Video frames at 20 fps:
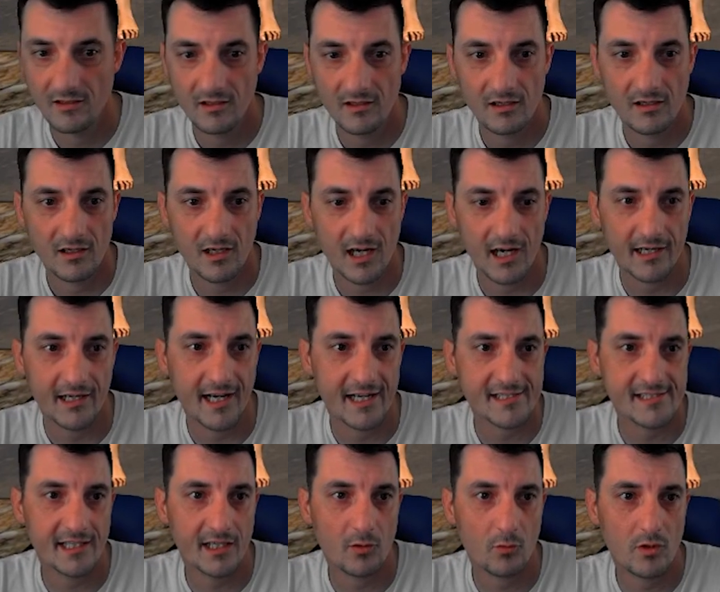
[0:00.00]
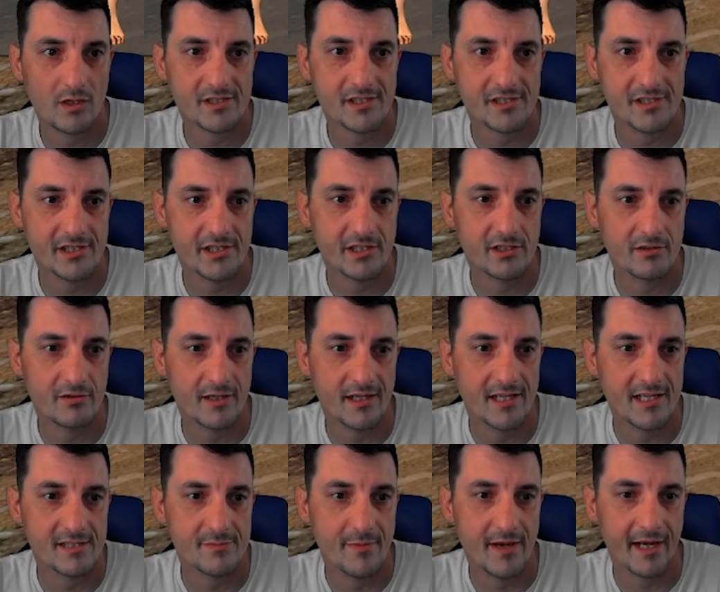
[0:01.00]
Alright, next thing it wants us to do
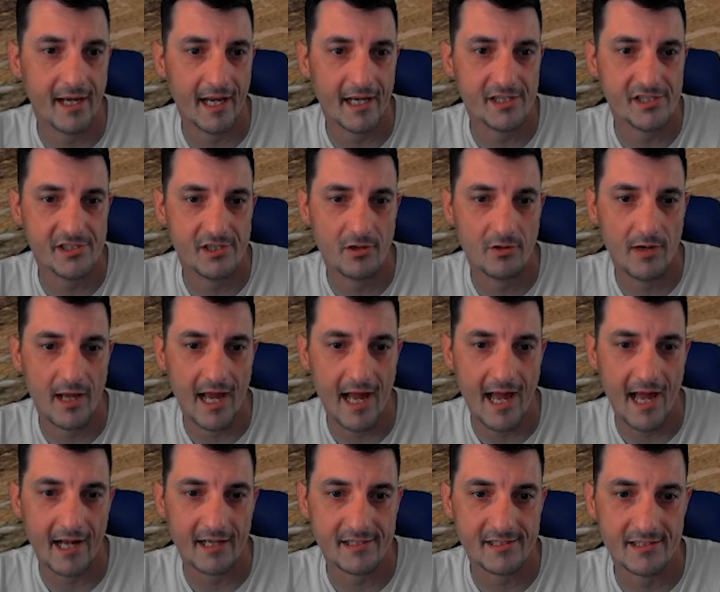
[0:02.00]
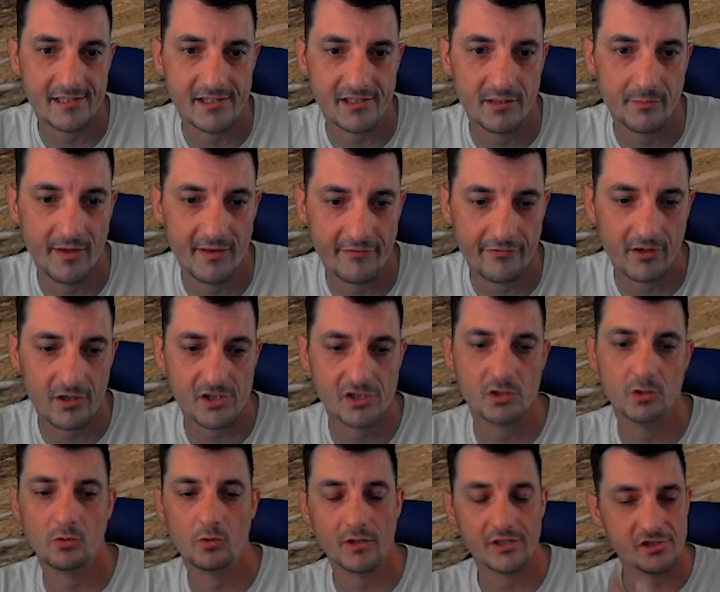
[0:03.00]
is make a stone axe. This is going to be the first
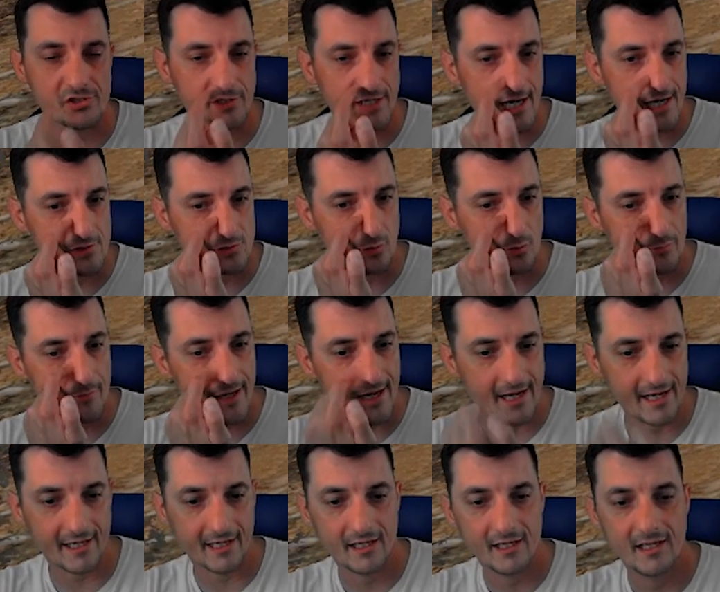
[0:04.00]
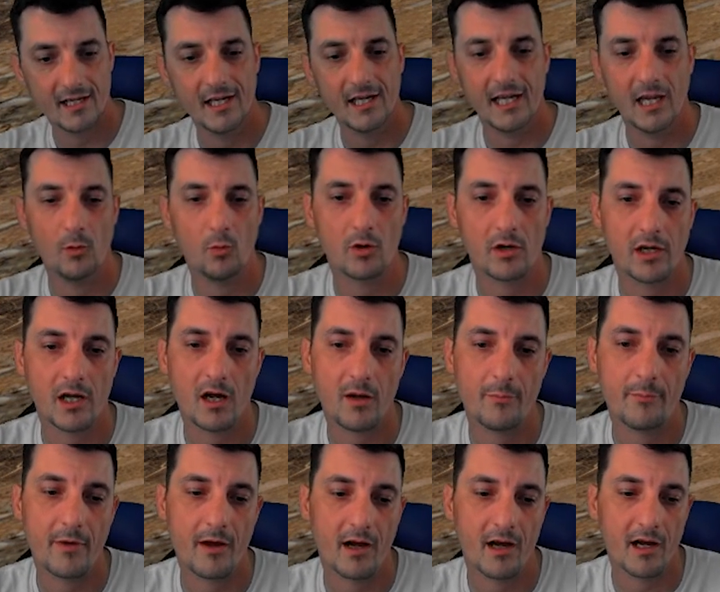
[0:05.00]
tool that you guys will make, and will
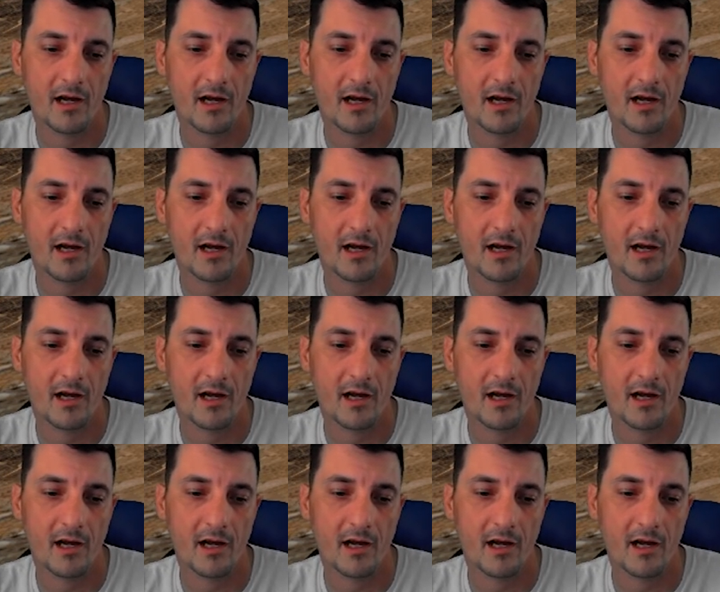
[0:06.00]
come